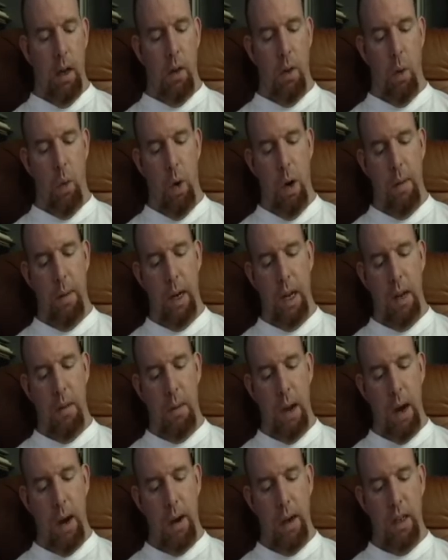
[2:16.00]
The woman he
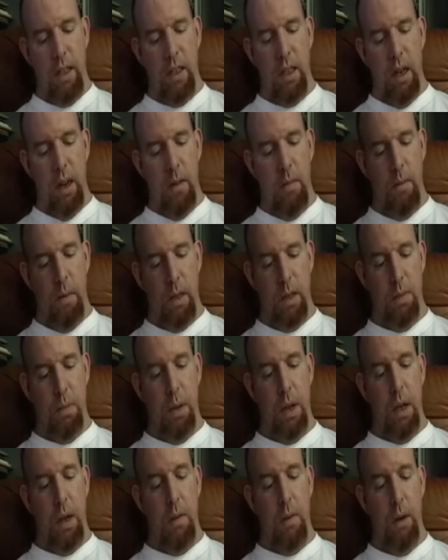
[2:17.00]
marries must
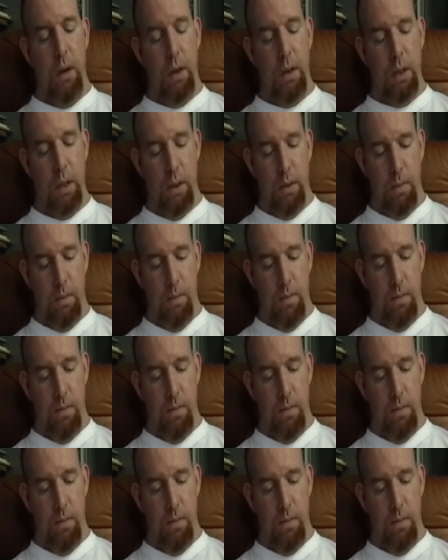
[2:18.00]
be a virgin.